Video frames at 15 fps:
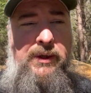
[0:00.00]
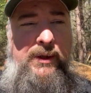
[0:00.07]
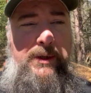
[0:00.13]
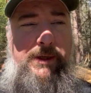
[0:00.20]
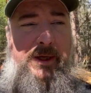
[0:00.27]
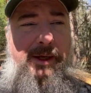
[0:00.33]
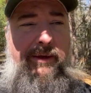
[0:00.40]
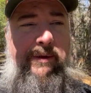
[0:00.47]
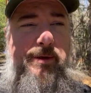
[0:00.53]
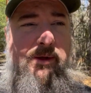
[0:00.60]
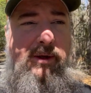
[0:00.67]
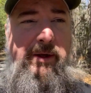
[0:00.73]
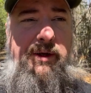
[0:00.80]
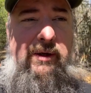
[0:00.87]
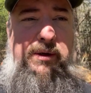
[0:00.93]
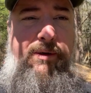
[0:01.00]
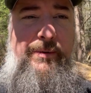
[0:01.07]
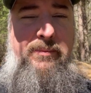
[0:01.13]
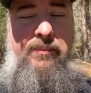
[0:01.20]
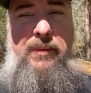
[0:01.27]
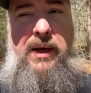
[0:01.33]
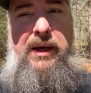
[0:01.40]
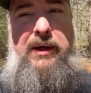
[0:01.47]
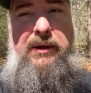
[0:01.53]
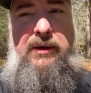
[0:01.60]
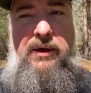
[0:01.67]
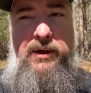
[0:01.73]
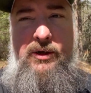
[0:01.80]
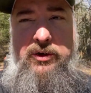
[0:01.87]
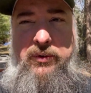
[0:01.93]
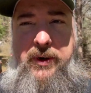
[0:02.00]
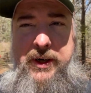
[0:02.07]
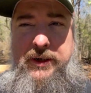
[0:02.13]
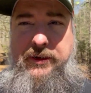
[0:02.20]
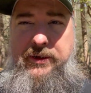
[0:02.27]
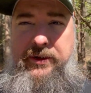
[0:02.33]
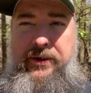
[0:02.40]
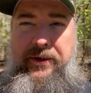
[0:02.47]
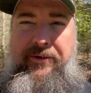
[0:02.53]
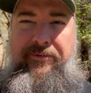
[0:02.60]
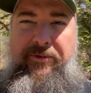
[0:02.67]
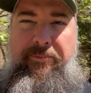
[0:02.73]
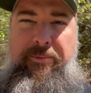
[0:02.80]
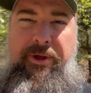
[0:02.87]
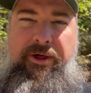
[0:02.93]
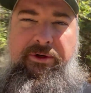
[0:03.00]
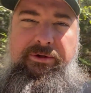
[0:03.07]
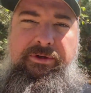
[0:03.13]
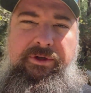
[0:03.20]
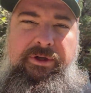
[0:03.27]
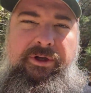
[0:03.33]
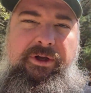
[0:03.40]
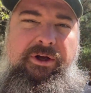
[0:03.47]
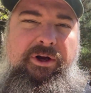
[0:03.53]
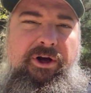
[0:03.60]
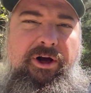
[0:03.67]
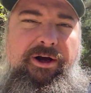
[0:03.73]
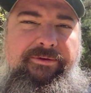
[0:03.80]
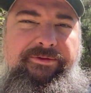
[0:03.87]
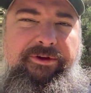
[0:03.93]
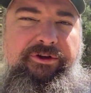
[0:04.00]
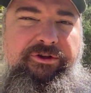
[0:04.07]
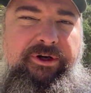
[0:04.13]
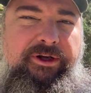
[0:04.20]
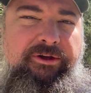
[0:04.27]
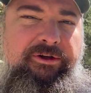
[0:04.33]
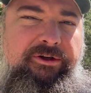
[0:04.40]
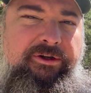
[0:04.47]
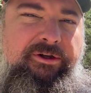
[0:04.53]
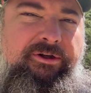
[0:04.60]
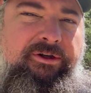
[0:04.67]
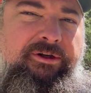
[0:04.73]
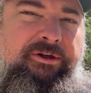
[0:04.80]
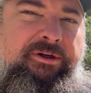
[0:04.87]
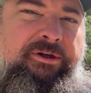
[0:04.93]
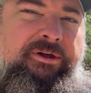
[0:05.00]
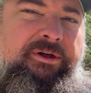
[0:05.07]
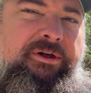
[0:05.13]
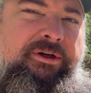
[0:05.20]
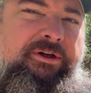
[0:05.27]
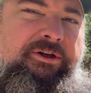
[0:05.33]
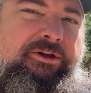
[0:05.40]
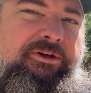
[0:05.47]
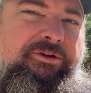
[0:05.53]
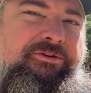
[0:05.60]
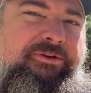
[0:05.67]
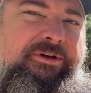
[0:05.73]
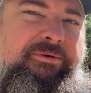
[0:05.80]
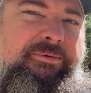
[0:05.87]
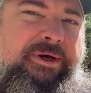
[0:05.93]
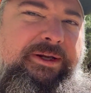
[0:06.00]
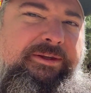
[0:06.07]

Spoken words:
get the main crate of the mill off the trailer. You can see it right